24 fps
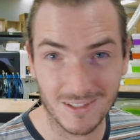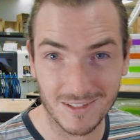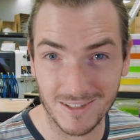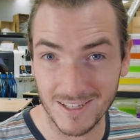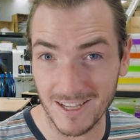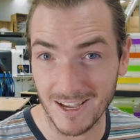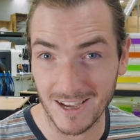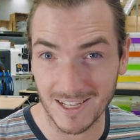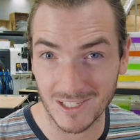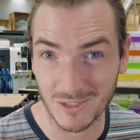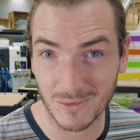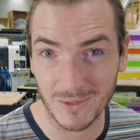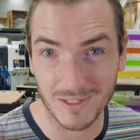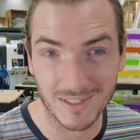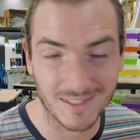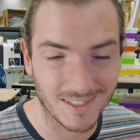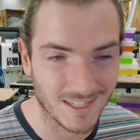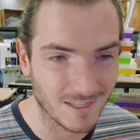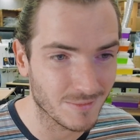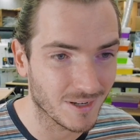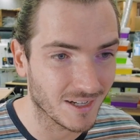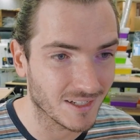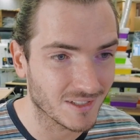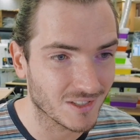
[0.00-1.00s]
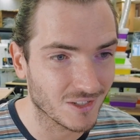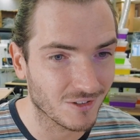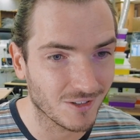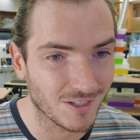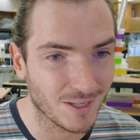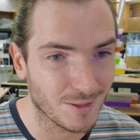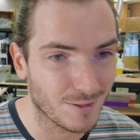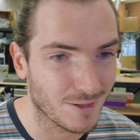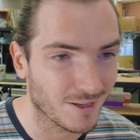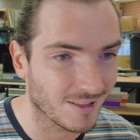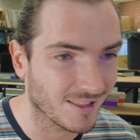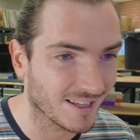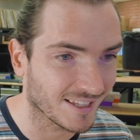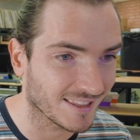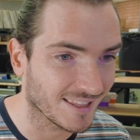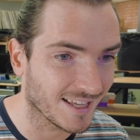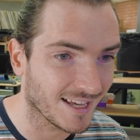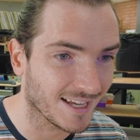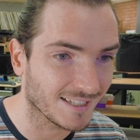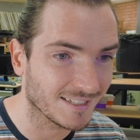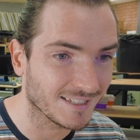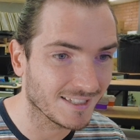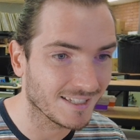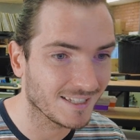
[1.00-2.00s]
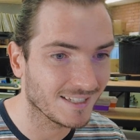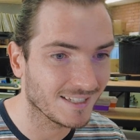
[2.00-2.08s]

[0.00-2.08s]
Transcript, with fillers: the I squared c bus or anything like that.